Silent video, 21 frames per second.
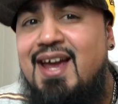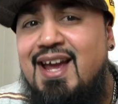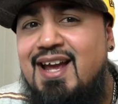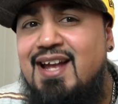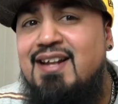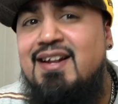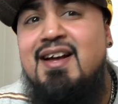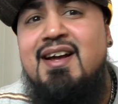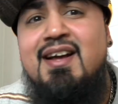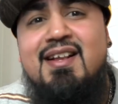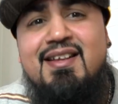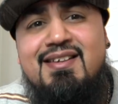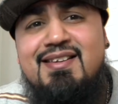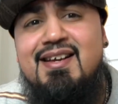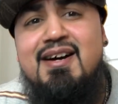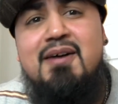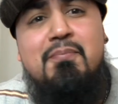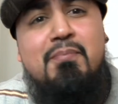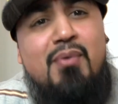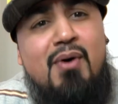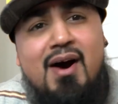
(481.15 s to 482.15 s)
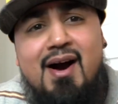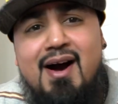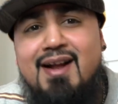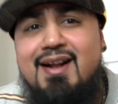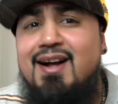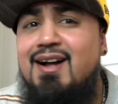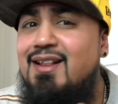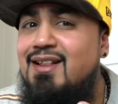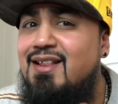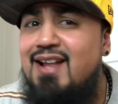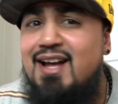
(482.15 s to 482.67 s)
in the Pot.
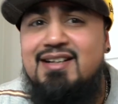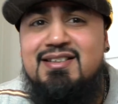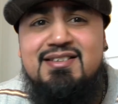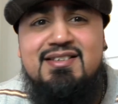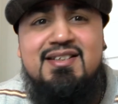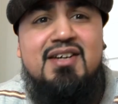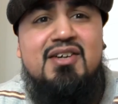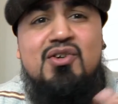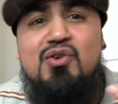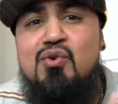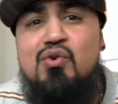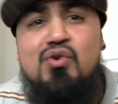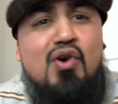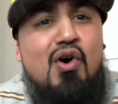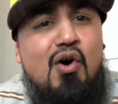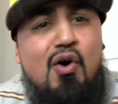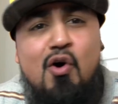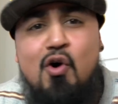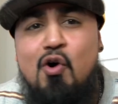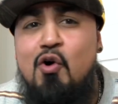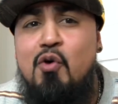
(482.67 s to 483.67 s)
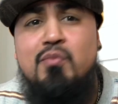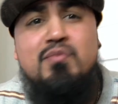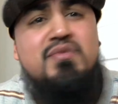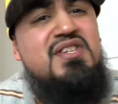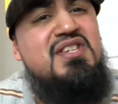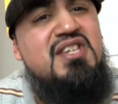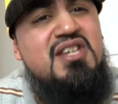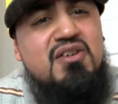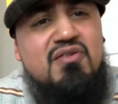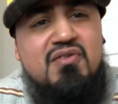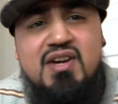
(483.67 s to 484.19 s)
Alexa, Google Home,
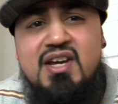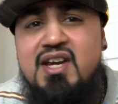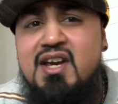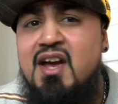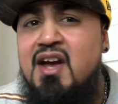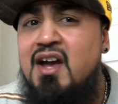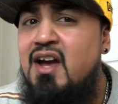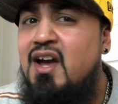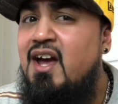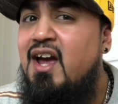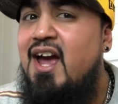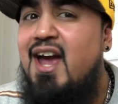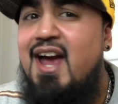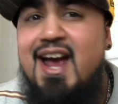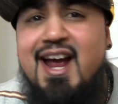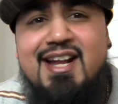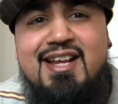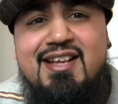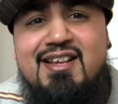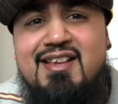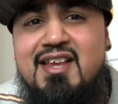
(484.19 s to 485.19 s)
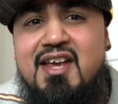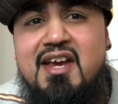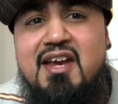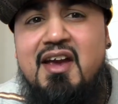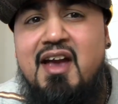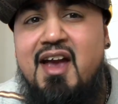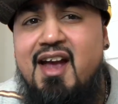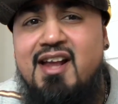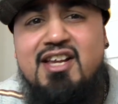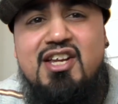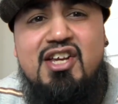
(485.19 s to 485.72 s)
Siri,
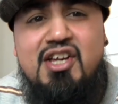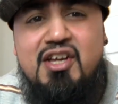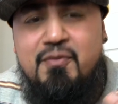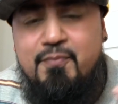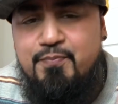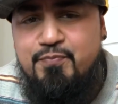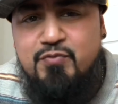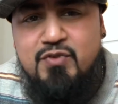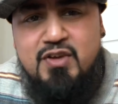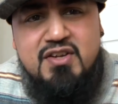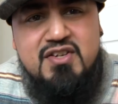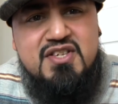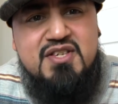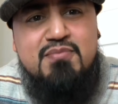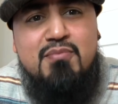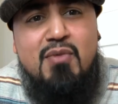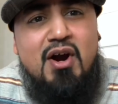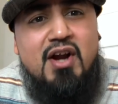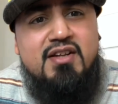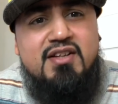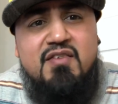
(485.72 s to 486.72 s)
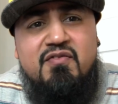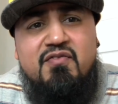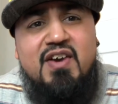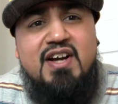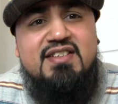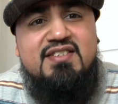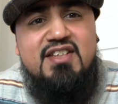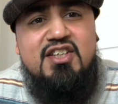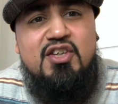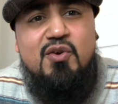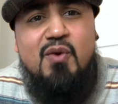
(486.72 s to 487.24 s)
anything, any smart
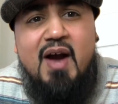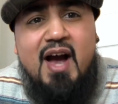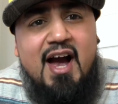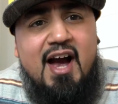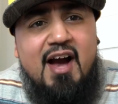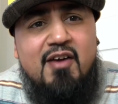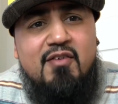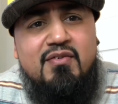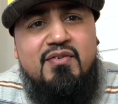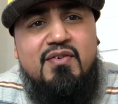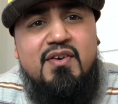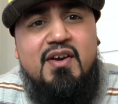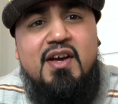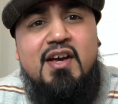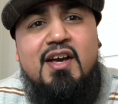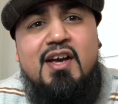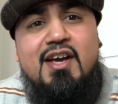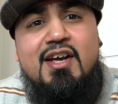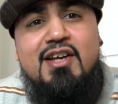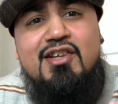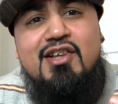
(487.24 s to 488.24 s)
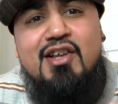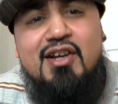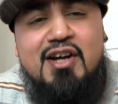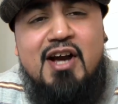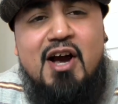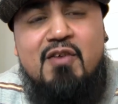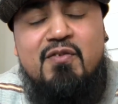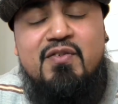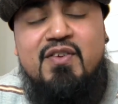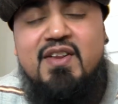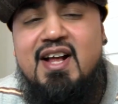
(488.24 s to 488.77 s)
device that you have, look
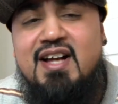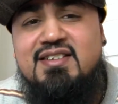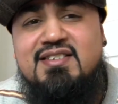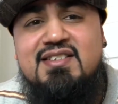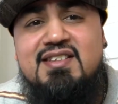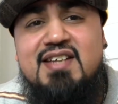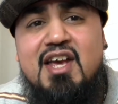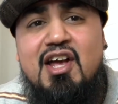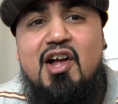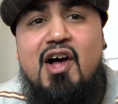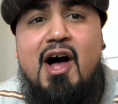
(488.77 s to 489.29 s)
out for that skill.